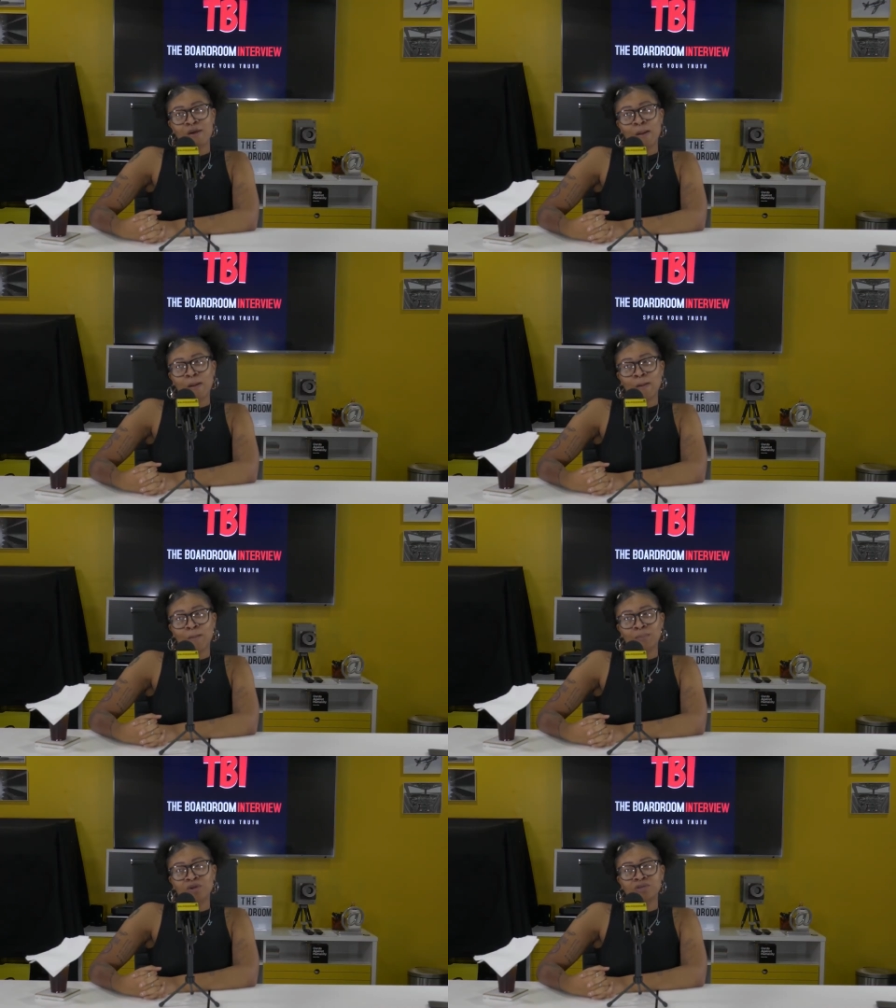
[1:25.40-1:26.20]

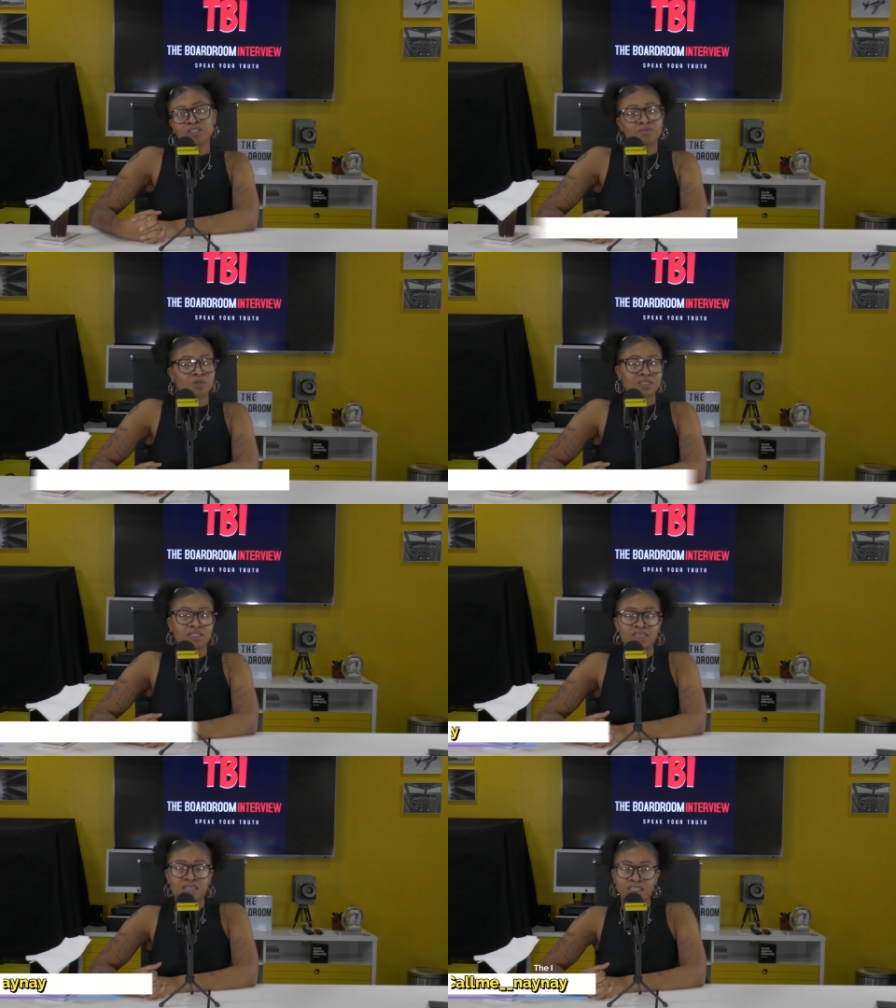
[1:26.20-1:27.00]
Um, it was
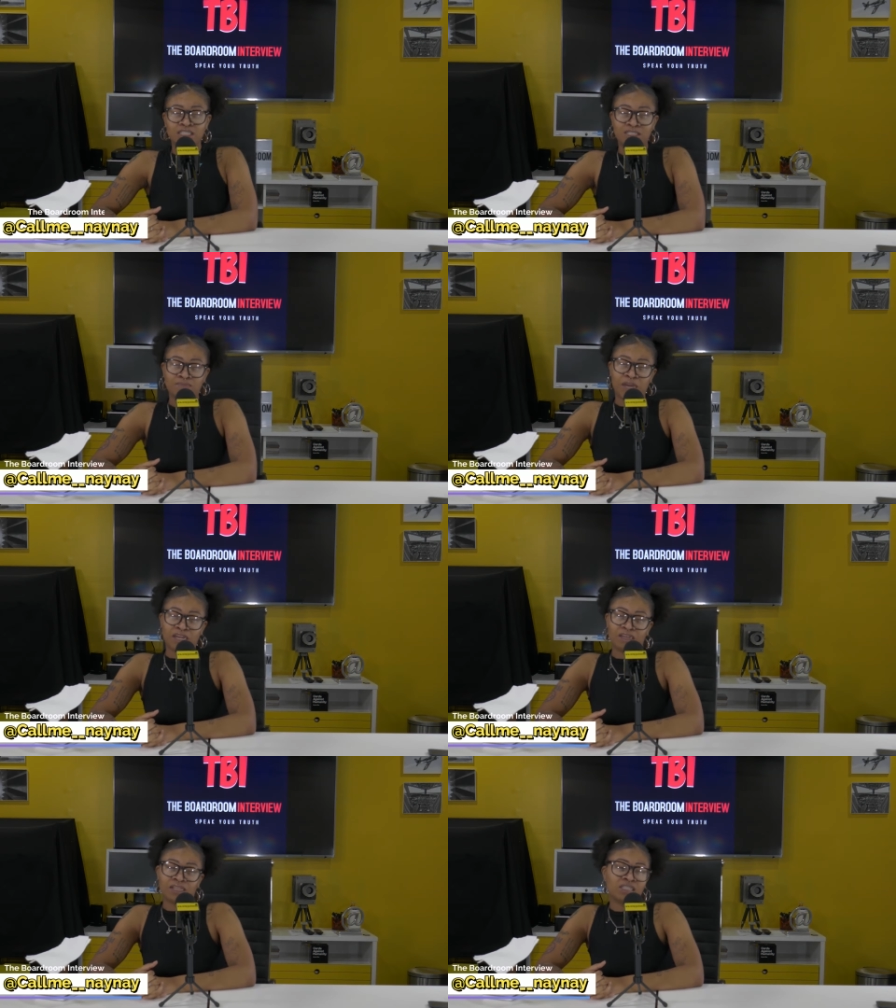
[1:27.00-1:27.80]
mostly
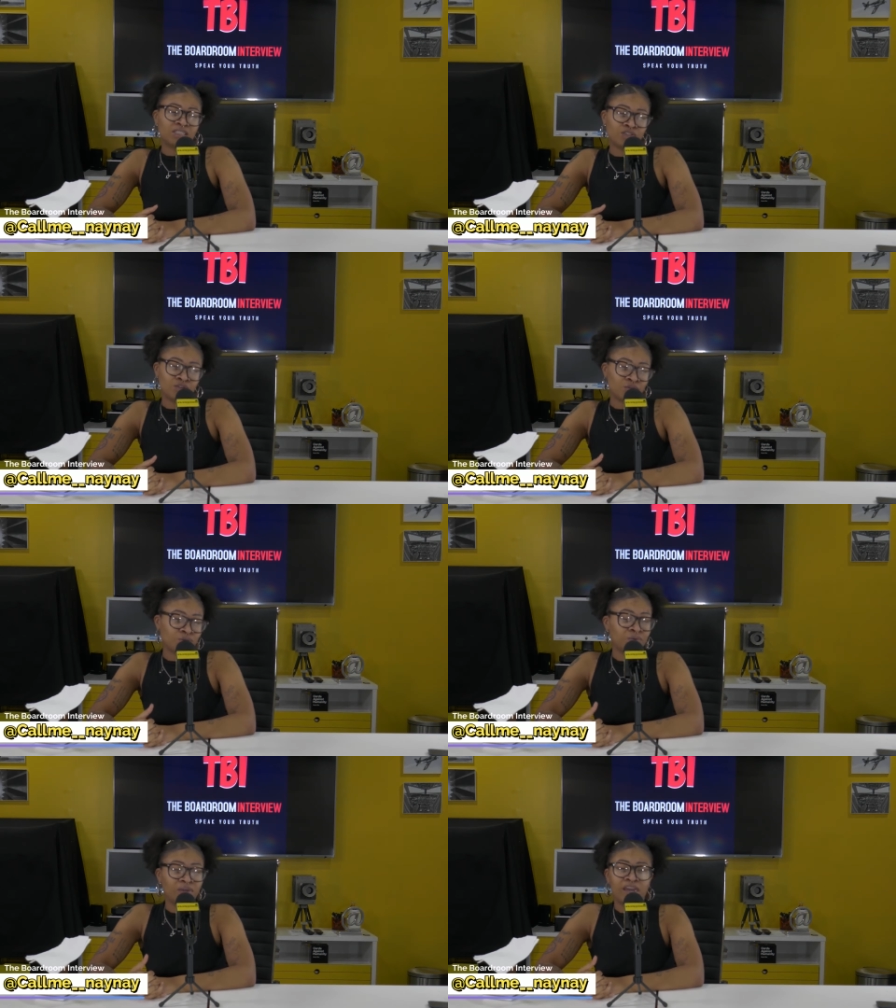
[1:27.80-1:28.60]
Hispanic,
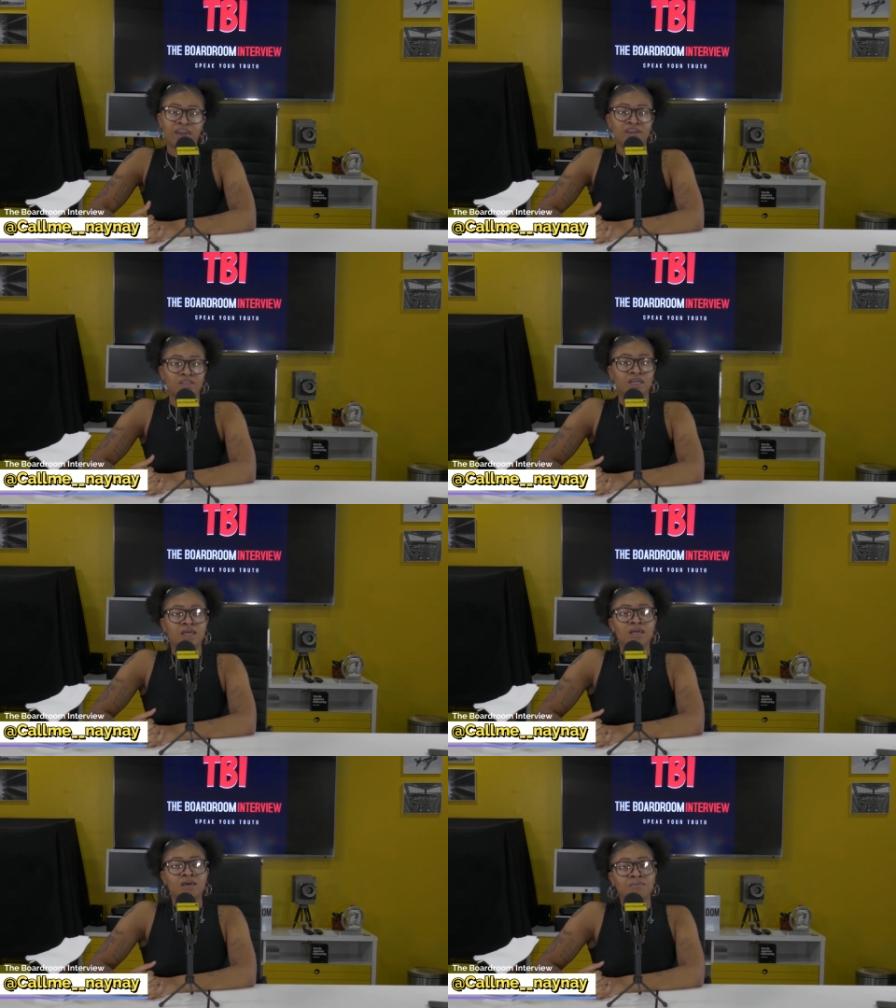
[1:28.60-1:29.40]
Latino, and
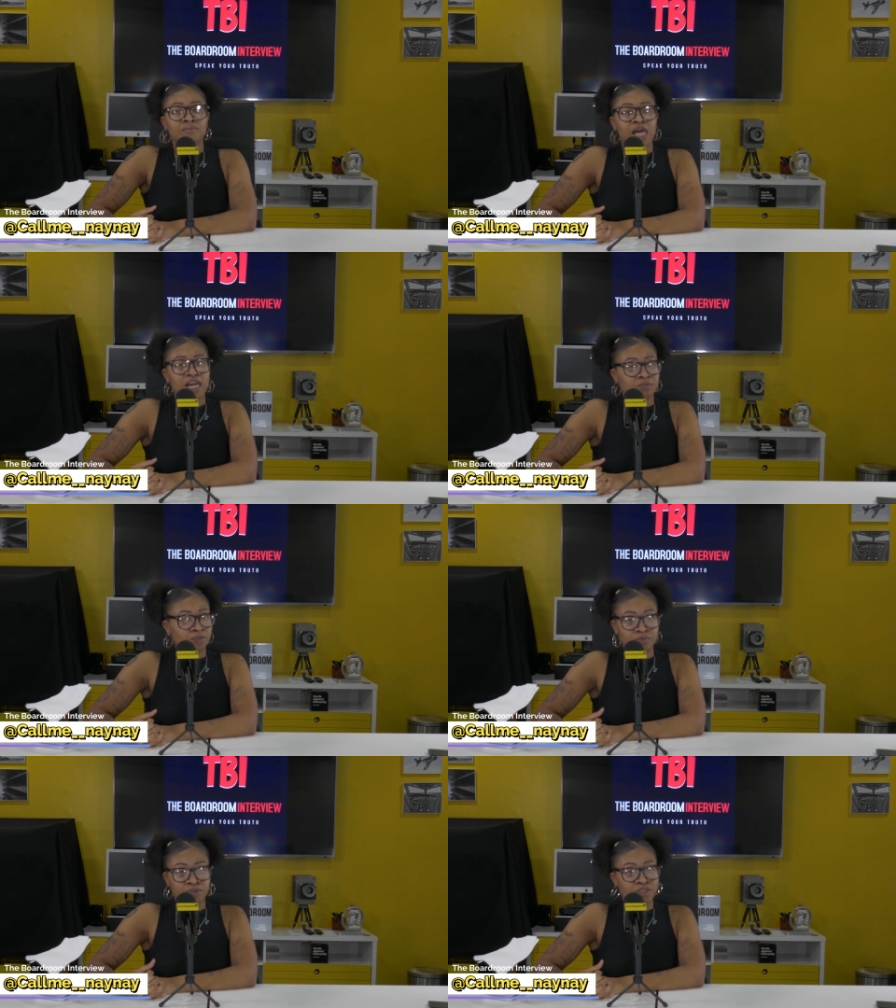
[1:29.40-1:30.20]
black
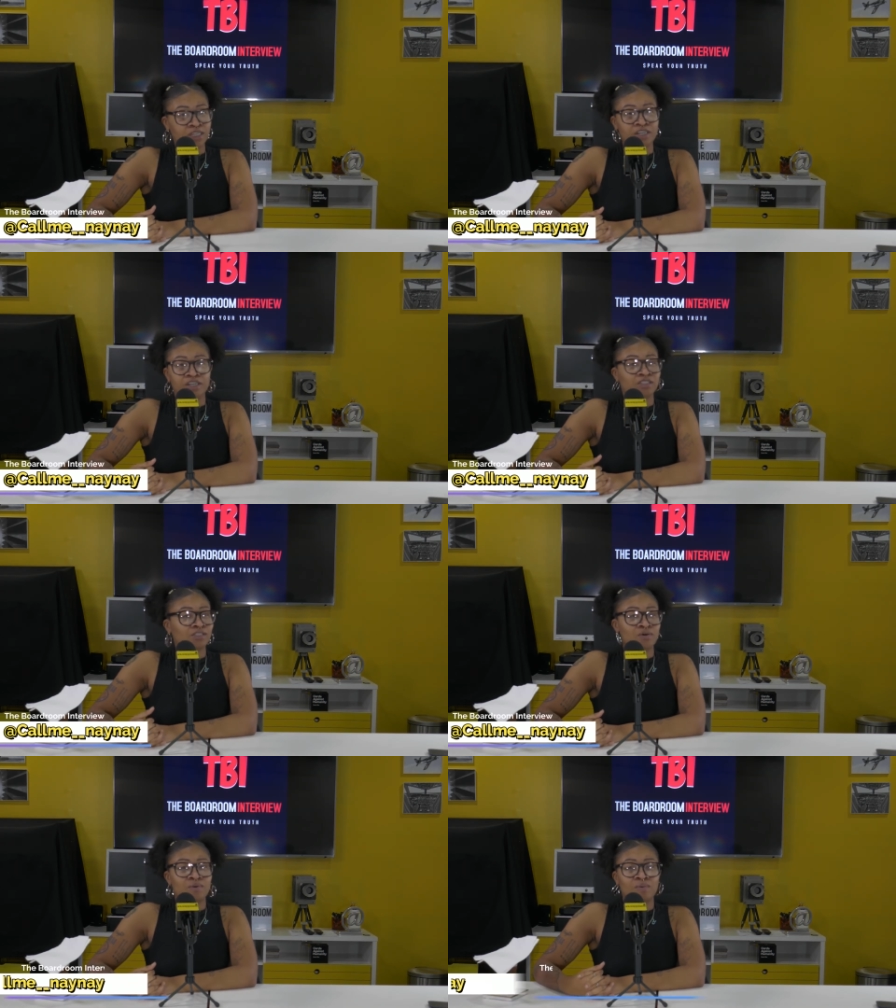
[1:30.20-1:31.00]
people there,
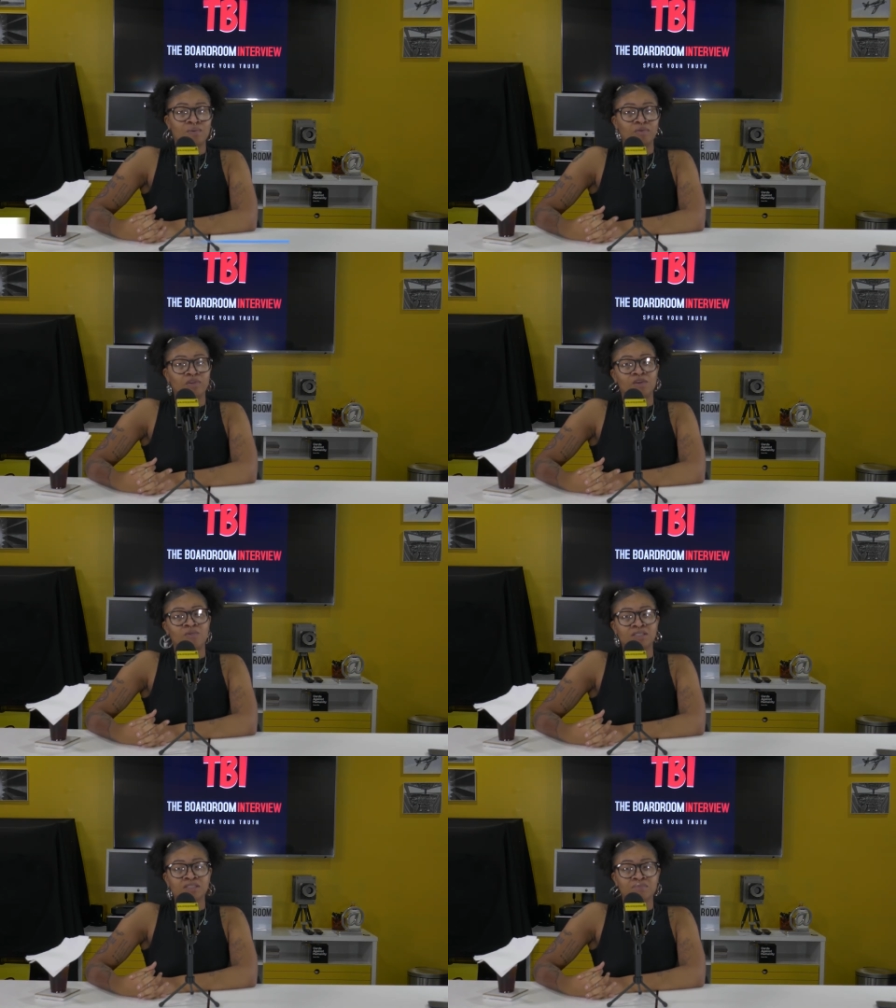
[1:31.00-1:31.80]
so it
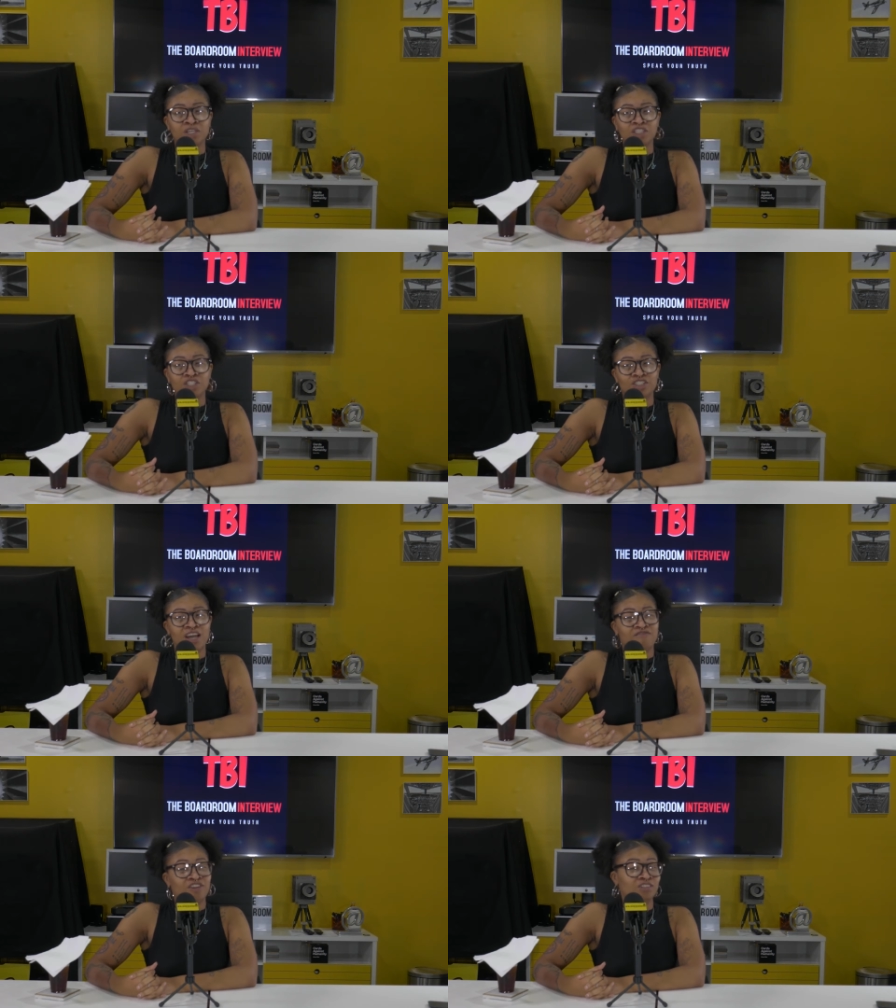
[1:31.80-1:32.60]
wasn't much
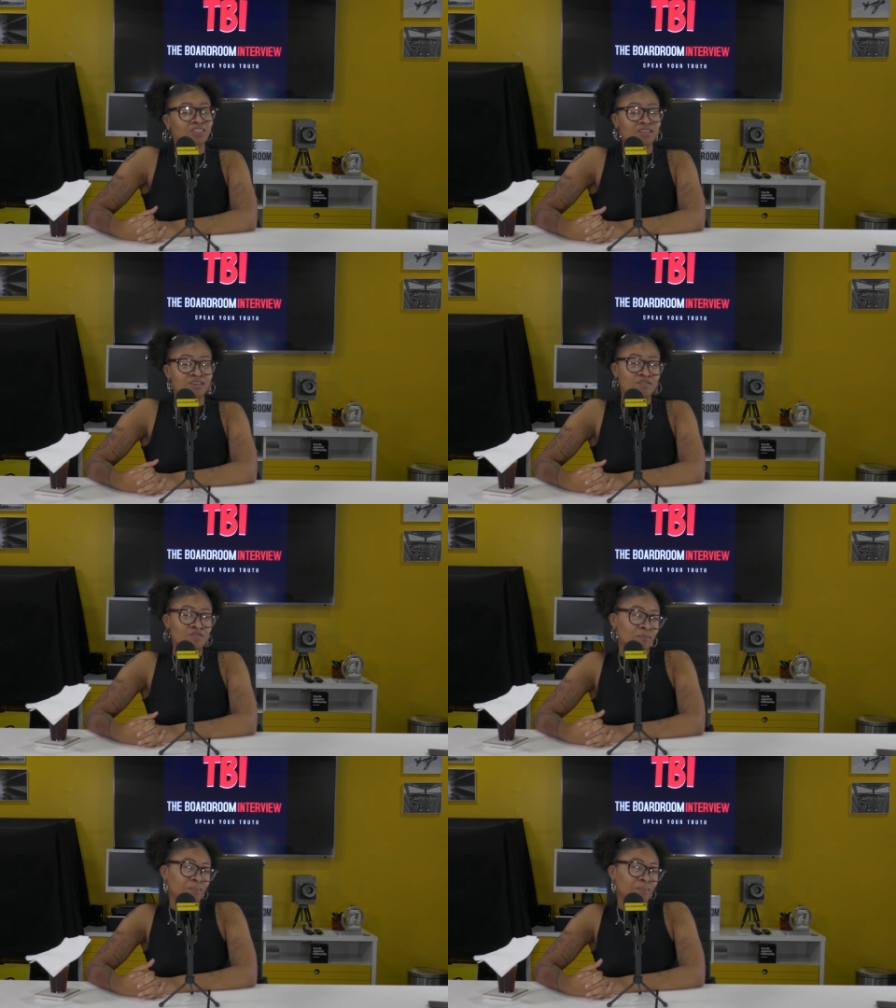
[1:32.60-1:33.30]
diversity.